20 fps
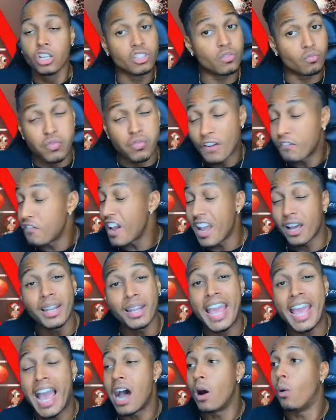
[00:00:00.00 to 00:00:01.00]
Rafael
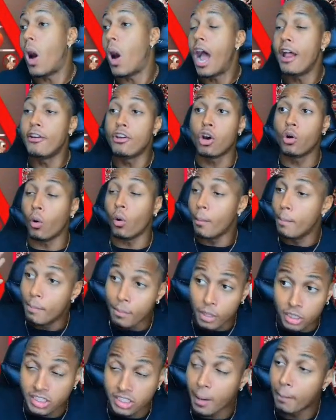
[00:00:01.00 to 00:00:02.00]
Leao, I know
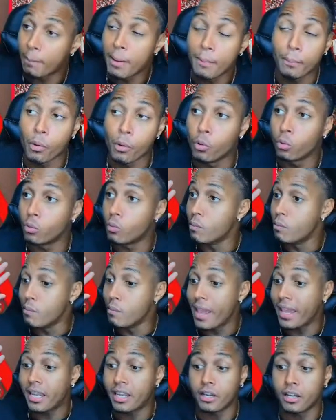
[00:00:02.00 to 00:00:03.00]
some people
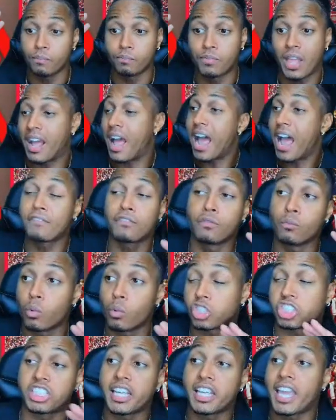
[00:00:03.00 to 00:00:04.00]
may that haven't
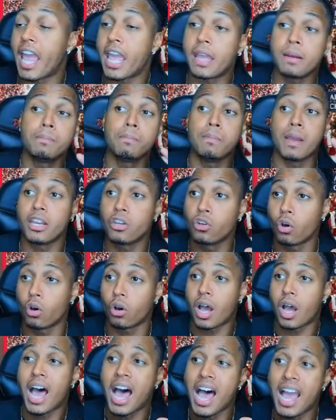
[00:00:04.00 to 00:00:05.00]
watched the game may not
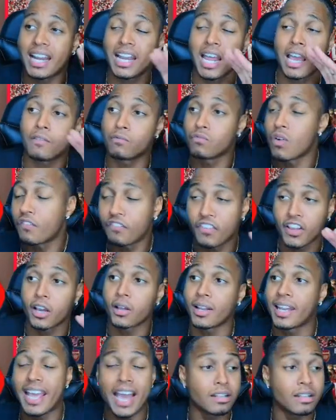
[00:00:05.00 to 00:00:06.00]
highlight Rafael
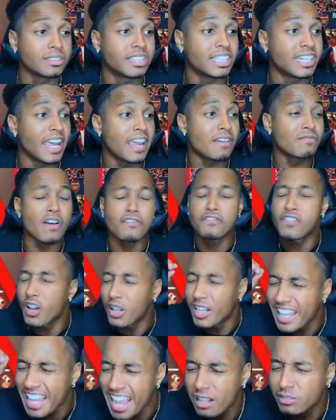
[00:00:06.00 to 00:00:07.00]
Leao today. Rafael
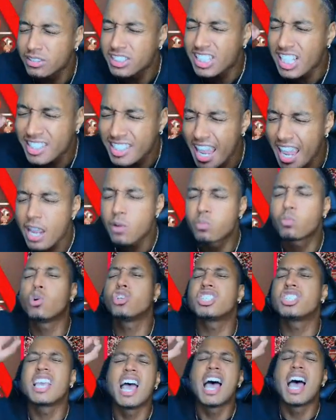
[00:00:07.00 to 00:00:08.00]
Leao today
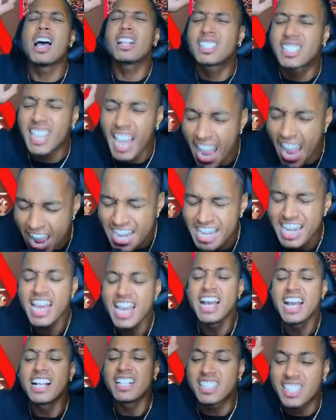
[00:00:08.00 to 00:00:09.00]
was 10
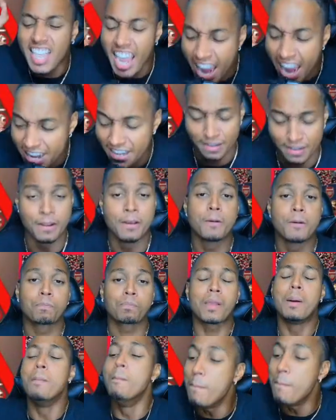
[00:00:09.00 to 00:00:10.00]
10.
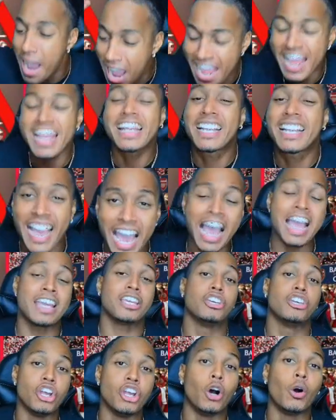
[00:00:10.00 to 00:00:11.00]
My guy,
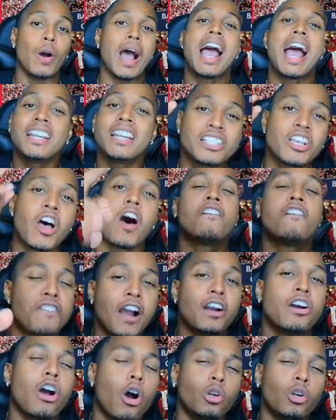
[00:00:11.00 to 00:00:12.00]
you know, and he's half
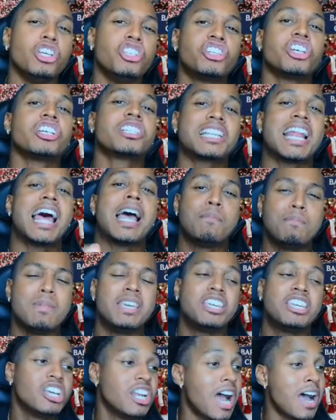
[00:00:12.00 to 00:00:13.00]
Angolan just like me.
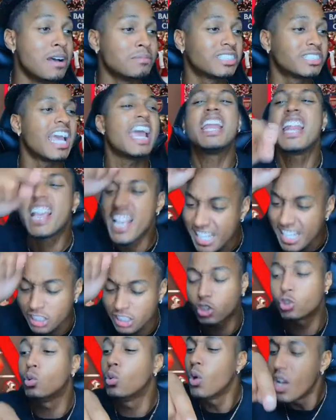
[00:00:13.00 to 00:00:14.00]
You know what I'm saying?
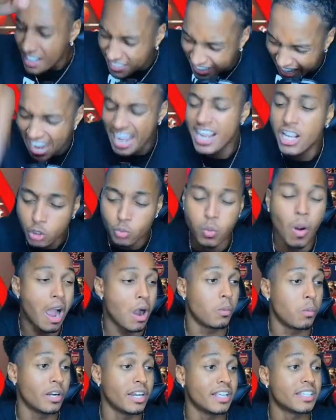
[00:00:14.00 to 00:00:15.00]
Isu, that is what I
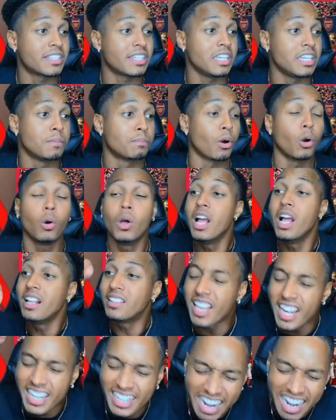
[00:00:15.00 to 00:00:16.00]
want to see, bro.
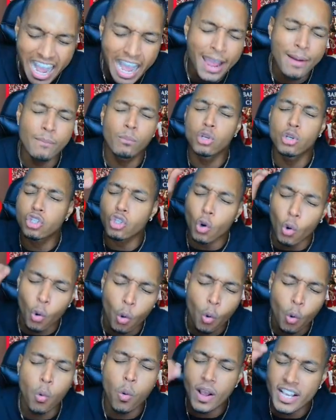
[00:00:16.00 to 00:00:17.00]
The guy was
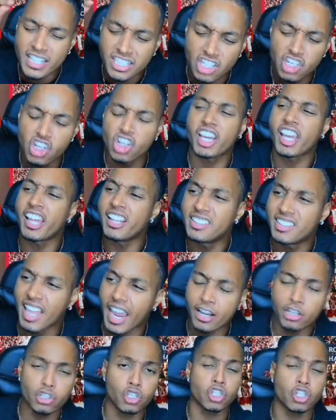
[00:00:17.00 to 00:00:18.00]
always looking
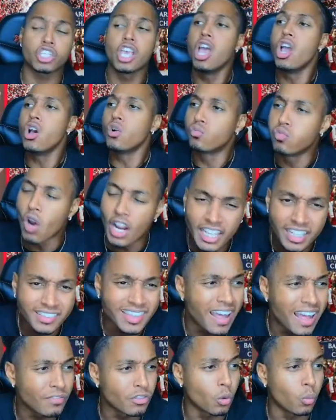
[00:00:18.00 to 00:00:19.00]
dangerous, running
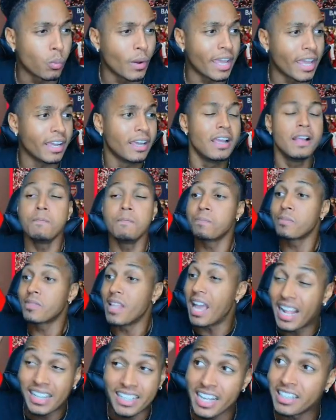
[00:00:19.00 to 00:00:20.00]
down the wing,
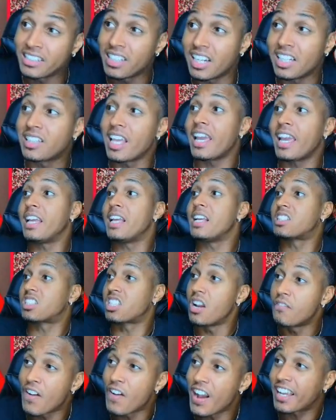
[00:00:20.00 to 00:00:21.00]
at the end of the day,
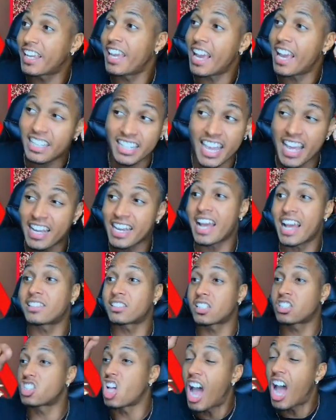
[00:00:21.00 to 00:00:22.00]
Slovakia at the end had to
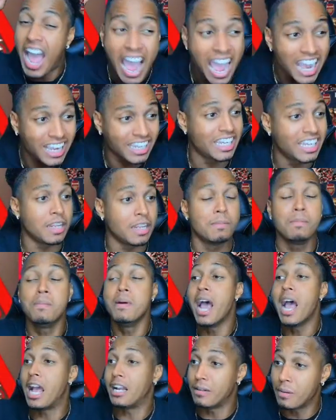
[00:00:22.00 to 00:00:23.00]
start hacking him
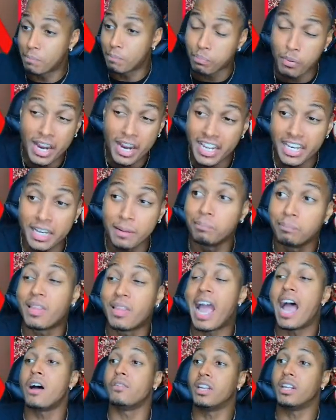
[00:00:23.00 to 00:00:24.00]
and bringing him
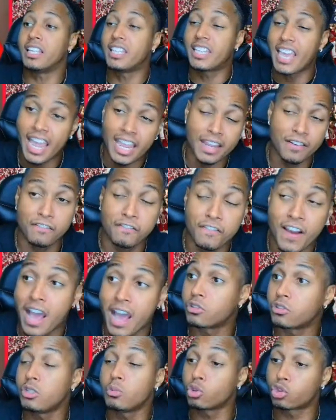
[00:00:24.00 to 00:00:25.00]
down and getting
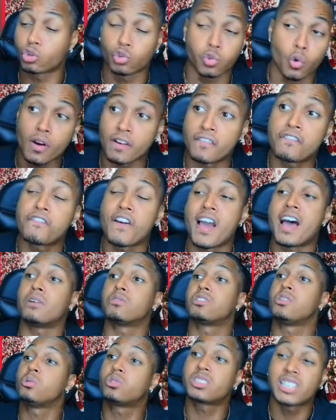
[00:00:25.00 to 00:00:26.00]
fouls. He was drawing fouls.
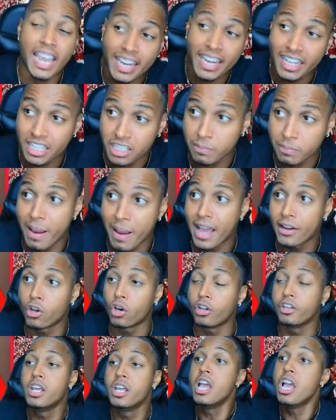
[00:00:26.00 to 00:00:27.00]
He was taking his man
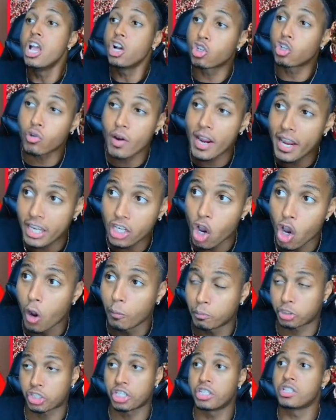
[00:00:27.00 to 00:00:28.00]
on, creating
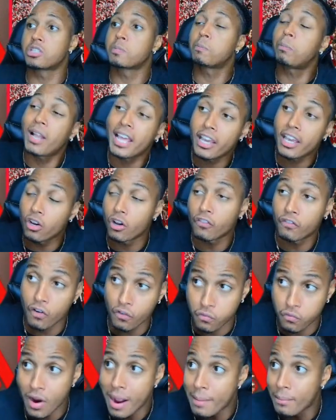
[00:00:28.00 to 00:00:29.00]
options, playing off
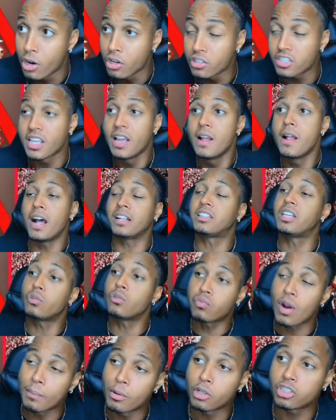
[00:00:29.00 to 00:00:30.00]
of Ramos. I think
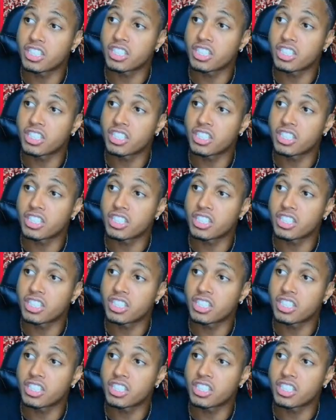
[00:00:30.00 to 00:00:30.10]
Ramos.